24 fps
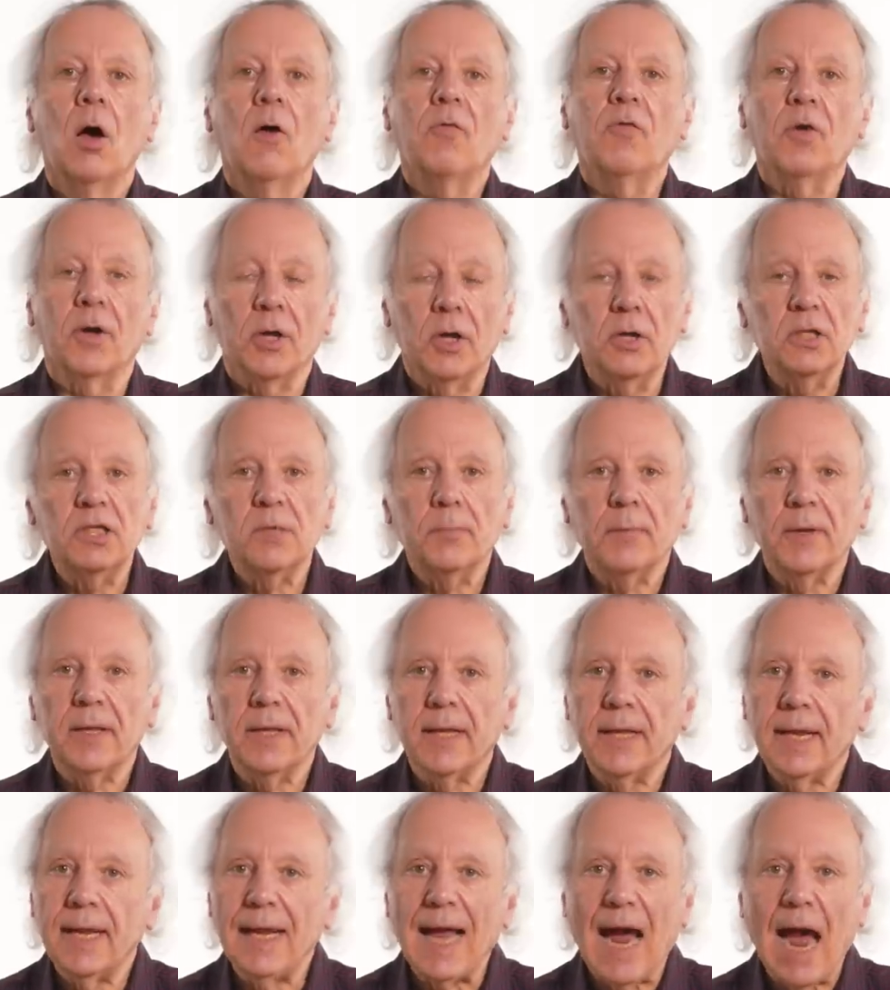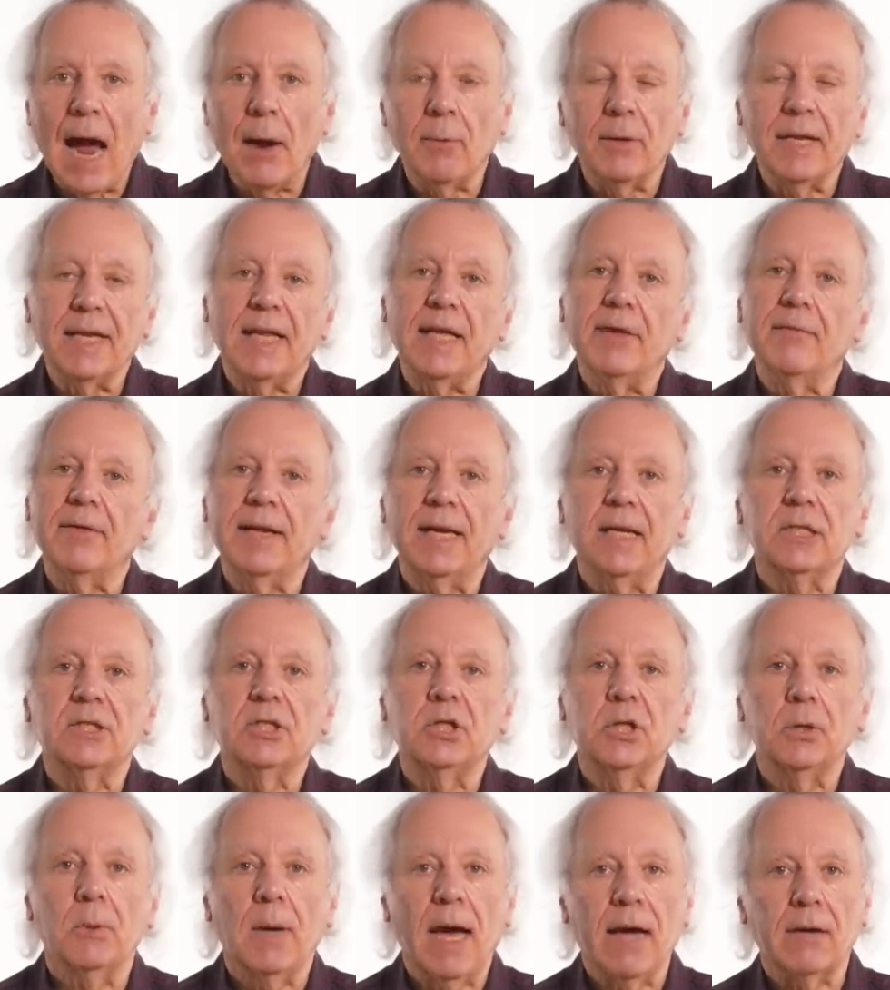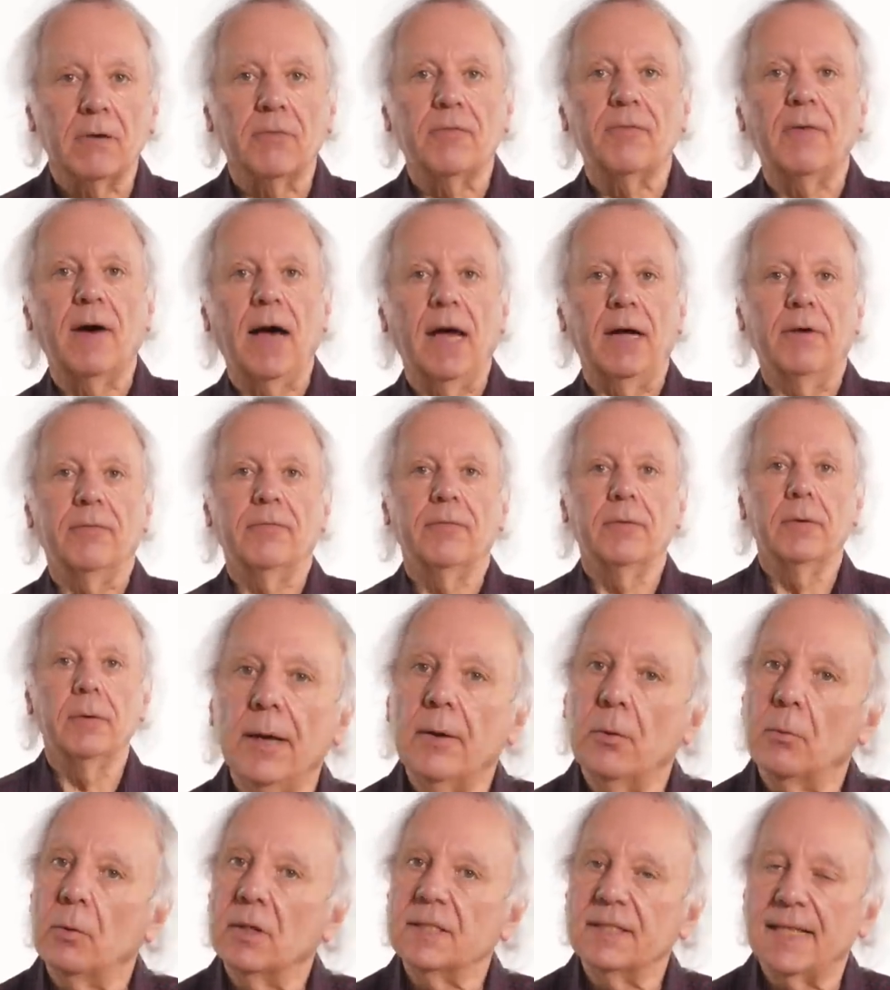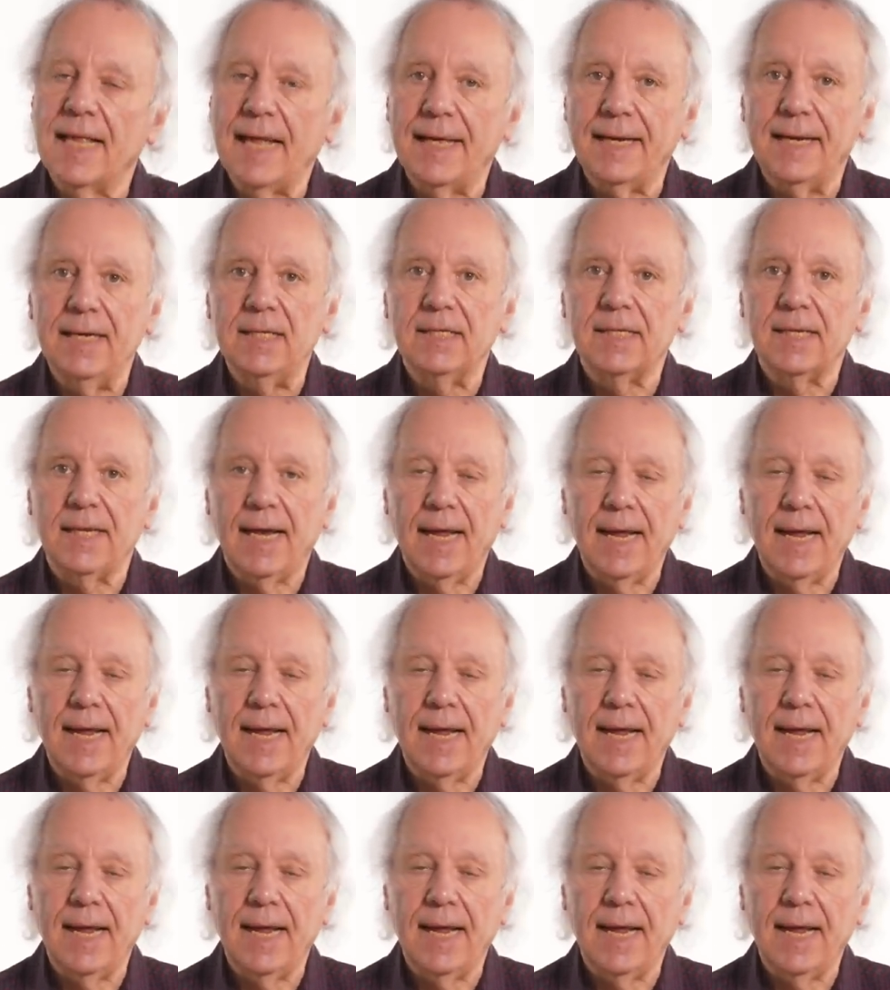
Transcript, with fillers: For usability, I would give it a 2 out of 5. It wasn't that easy to